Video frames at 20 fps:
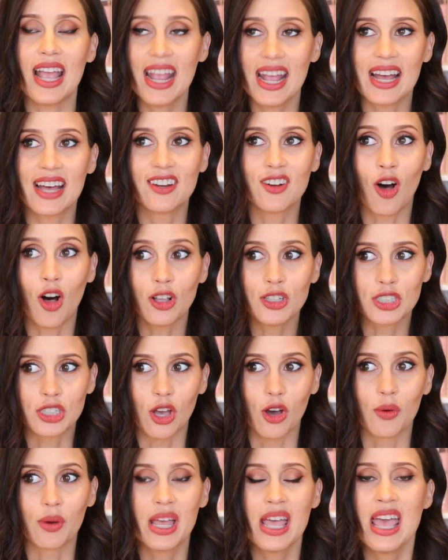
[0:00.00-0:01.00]
And
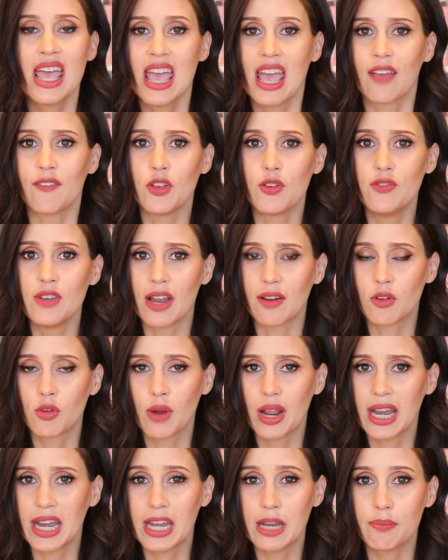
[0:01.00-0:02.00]
also, if you've never
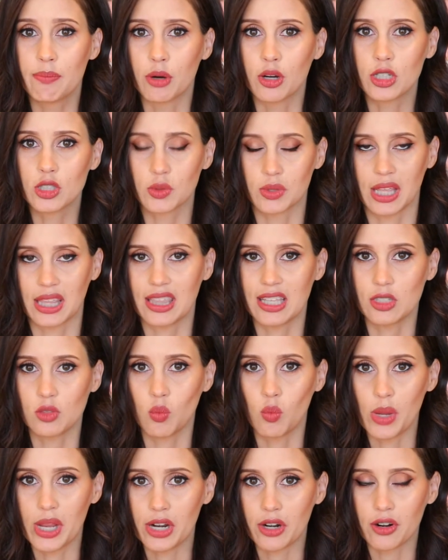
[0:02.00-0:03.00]
read any books with like these
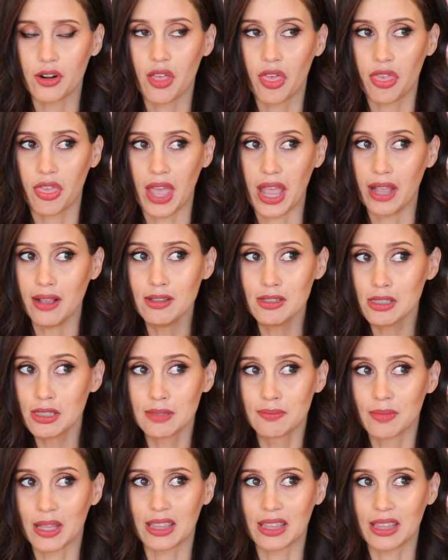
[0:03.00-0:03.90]
weird things,